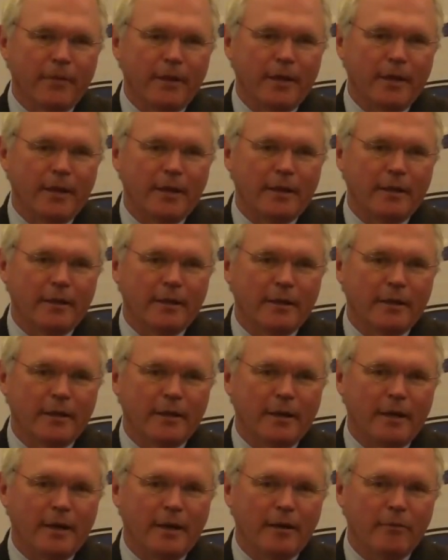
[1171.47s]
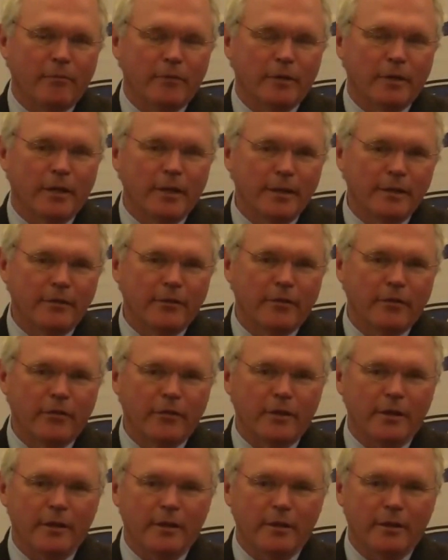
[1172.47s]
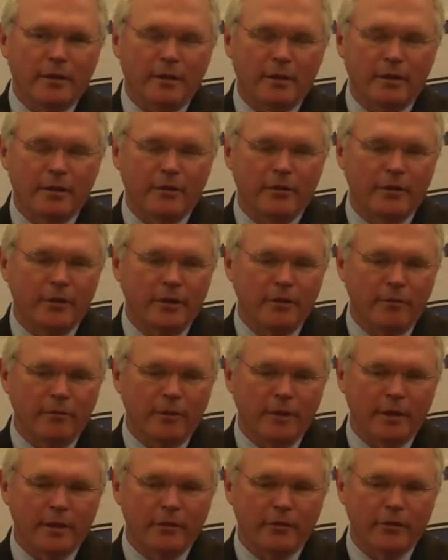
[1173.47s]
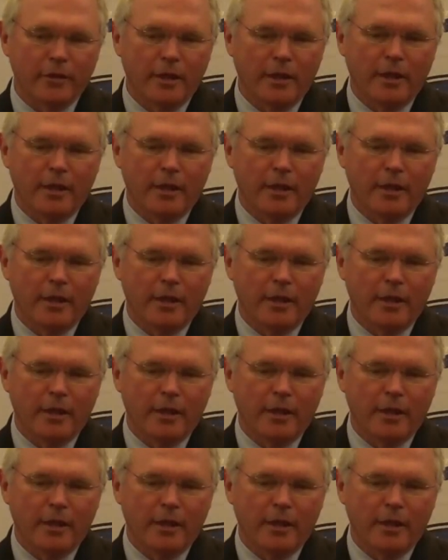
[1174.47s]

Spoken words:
And I would like to see the U.S.